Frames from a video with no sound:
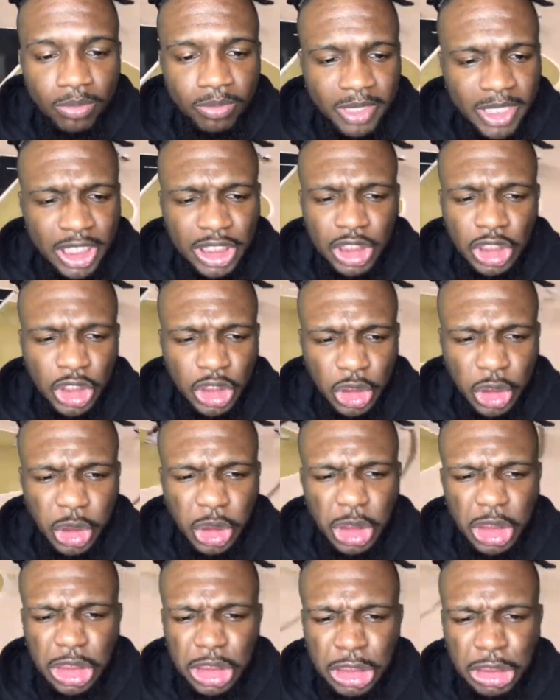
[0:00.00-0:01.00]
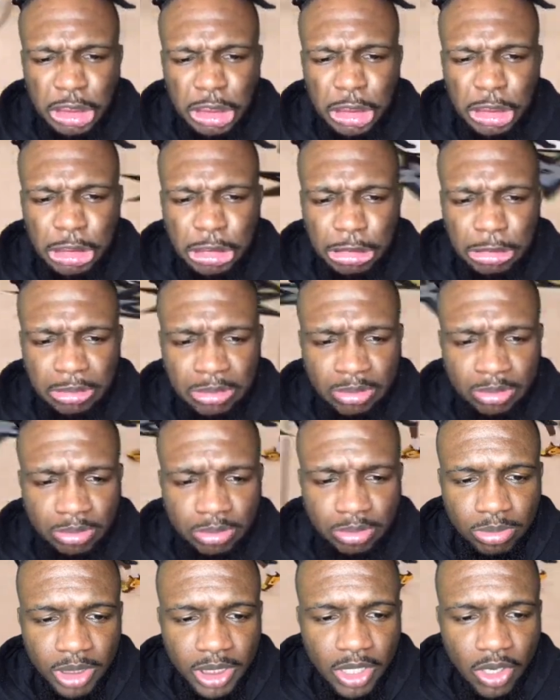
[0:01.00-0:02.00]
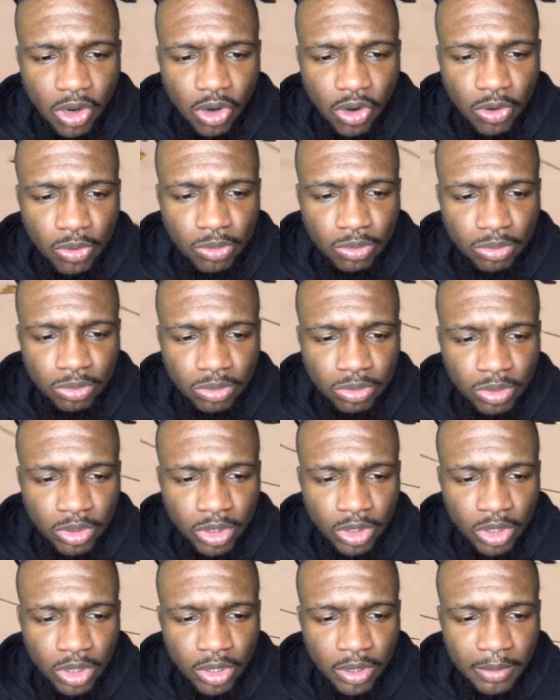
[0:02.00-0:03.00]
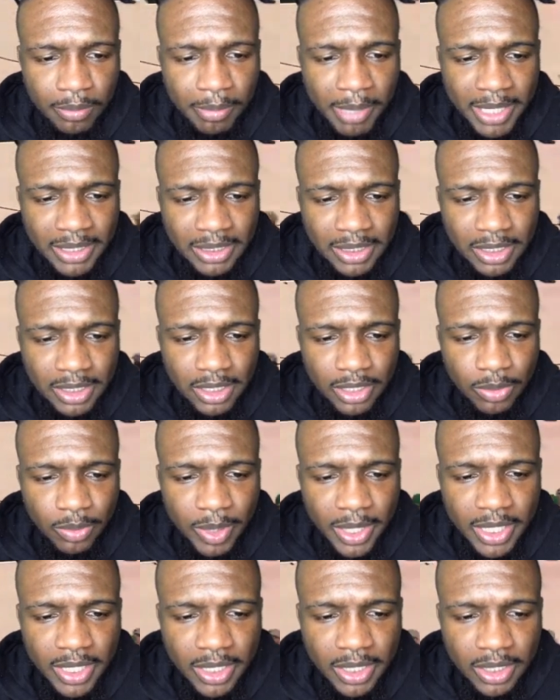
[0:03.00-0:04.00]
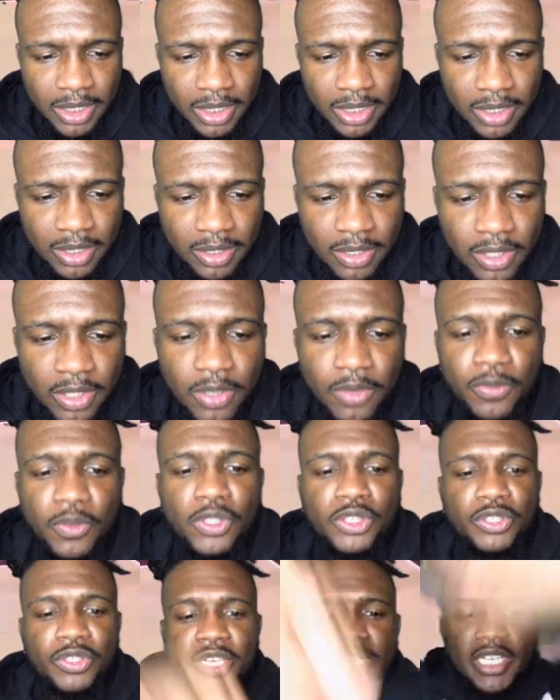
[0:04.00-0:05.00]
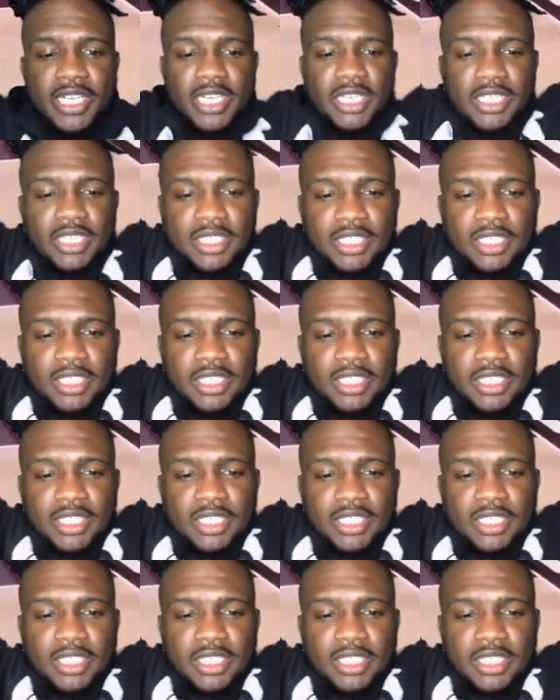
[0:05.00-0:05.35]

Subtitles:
get the shit out of here. We going back to the other way. 4-3.